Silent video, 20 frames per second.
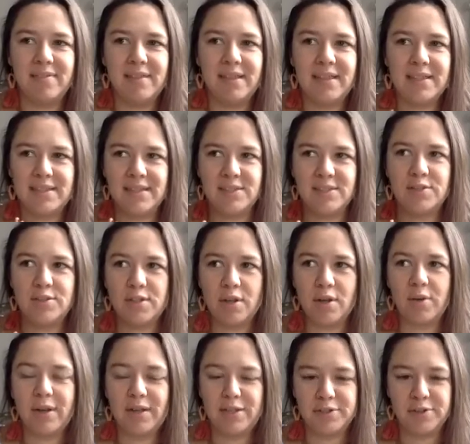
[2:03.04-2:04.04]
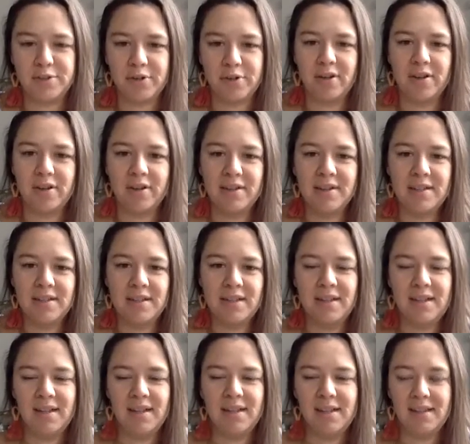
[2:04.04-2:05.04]
this is so integral
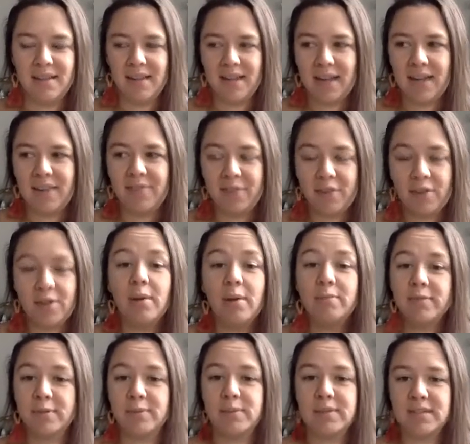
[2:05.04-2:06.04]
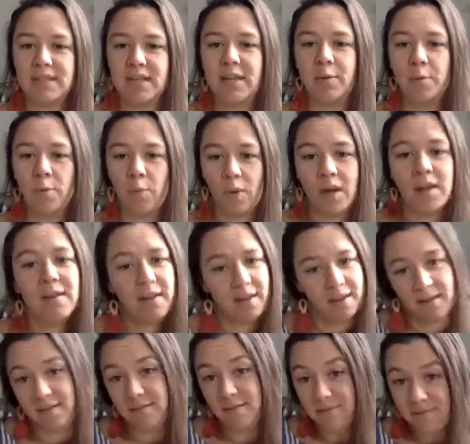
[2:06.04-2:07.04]
that I feel comfortable saying one
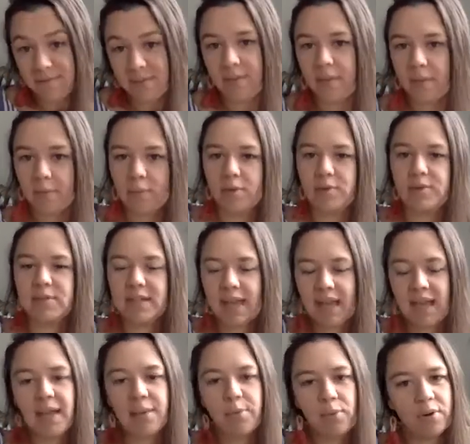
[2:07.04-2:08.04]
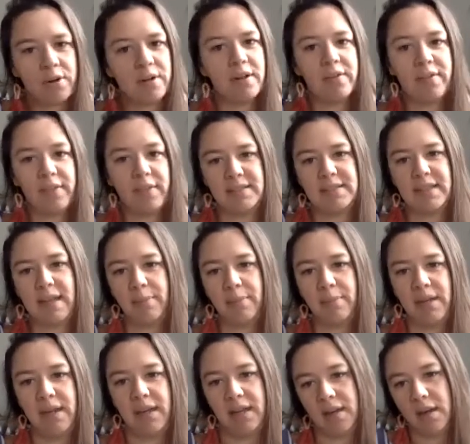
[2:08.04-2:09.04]
of the most amoral things
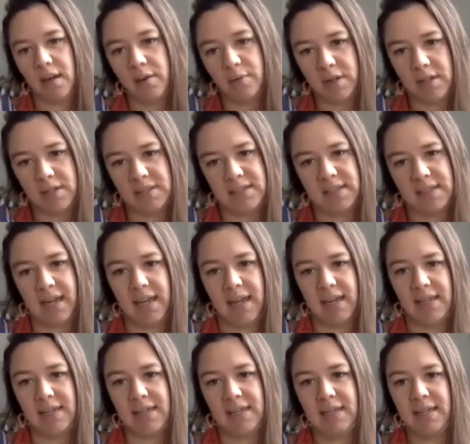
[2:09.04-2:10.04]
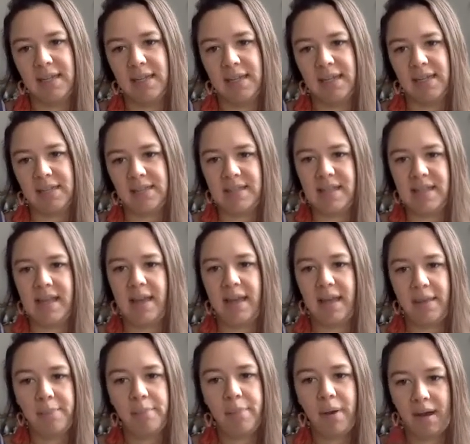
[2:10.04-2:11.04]
happening in our world today is the
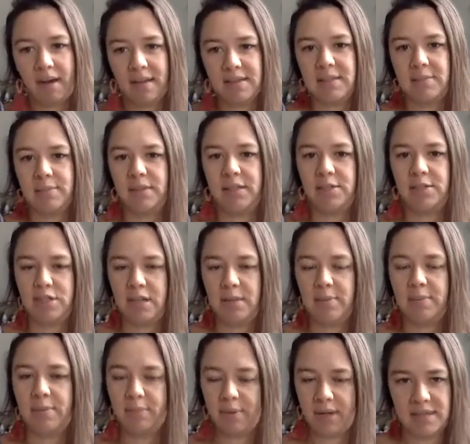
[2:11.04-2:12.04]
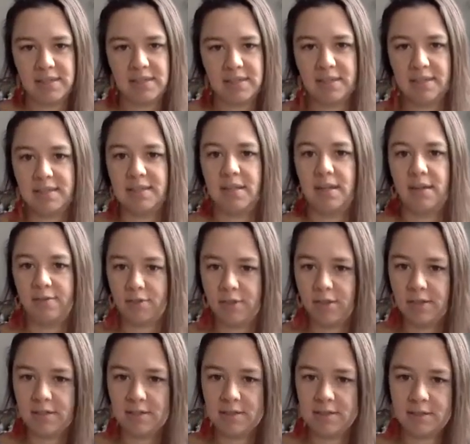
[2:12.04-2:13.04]
impossibly cheap prices of
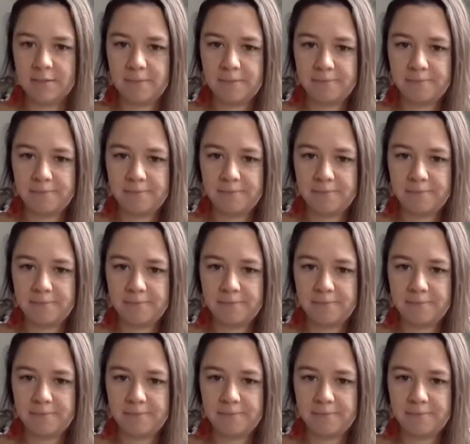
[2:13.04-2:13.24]
goods.